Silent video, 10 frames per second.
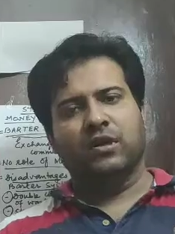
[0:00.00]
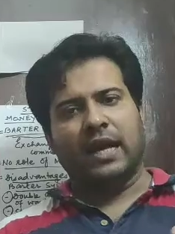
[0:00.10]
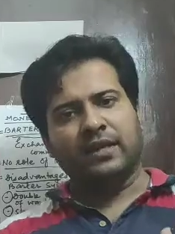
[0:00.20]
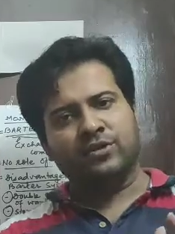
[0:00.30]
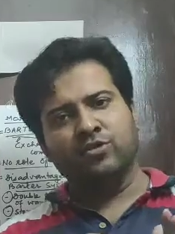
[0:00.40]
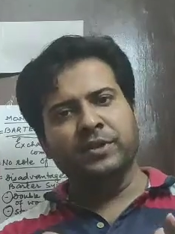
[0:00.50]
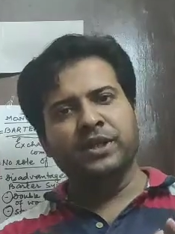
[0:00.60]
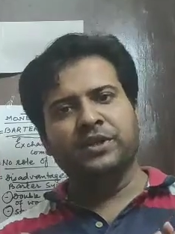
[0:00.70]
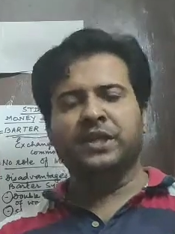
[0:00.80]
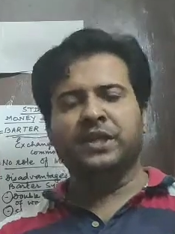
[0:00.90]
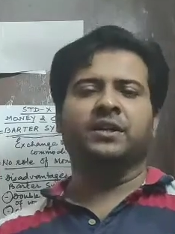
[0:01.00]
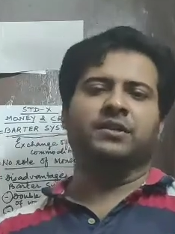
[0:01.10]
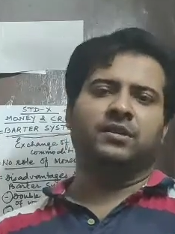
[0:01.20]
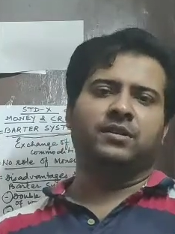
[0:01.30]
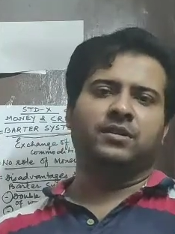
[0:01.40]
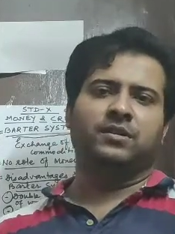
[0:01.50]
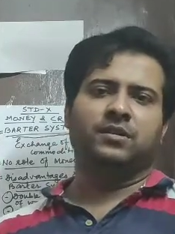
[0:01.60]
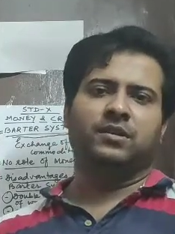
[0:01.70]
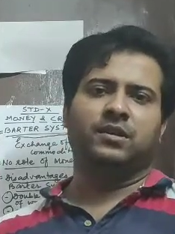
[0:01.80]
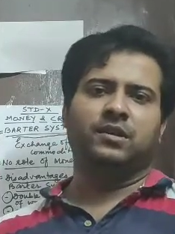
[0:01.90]
has to be written
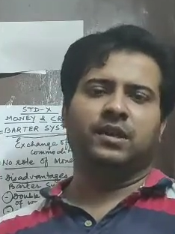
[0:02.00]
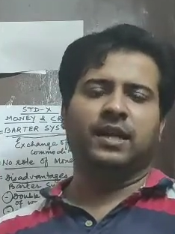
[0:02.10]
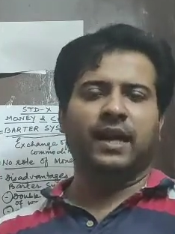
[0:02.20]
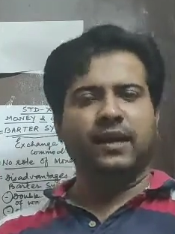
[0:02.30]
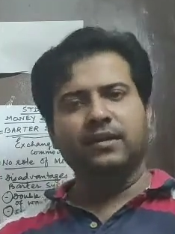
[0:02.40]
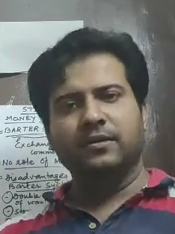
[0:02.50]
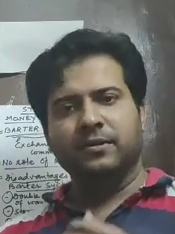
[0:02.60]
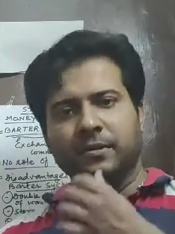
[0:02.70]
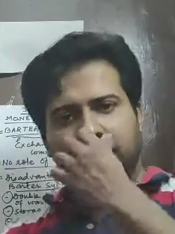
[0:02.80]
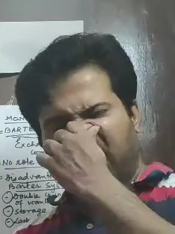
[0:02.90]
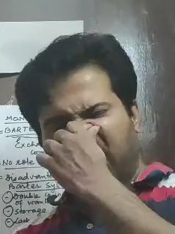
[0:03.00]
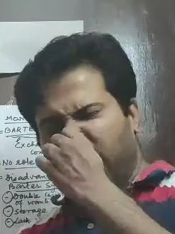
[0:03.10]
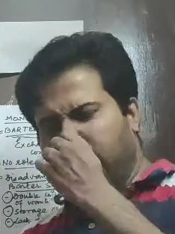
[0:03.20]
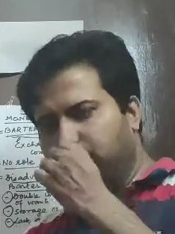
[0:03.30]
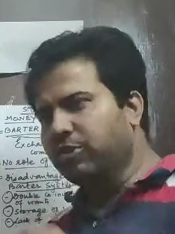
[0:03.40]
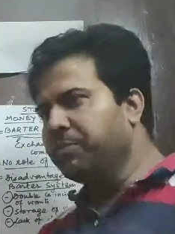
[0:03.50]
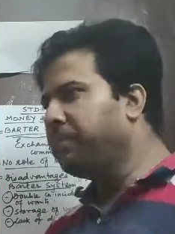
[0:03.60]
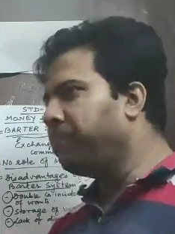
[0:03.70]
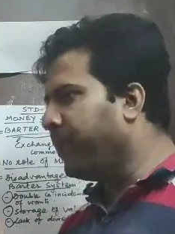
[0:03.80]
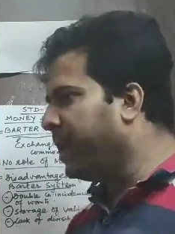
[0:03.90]
and it would be
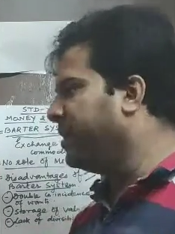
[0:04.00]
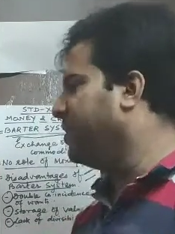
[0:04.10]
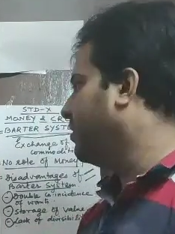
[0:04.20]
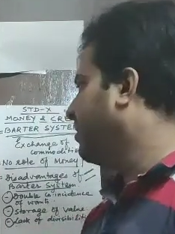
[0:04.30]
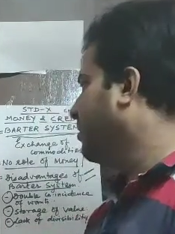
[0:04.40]
paid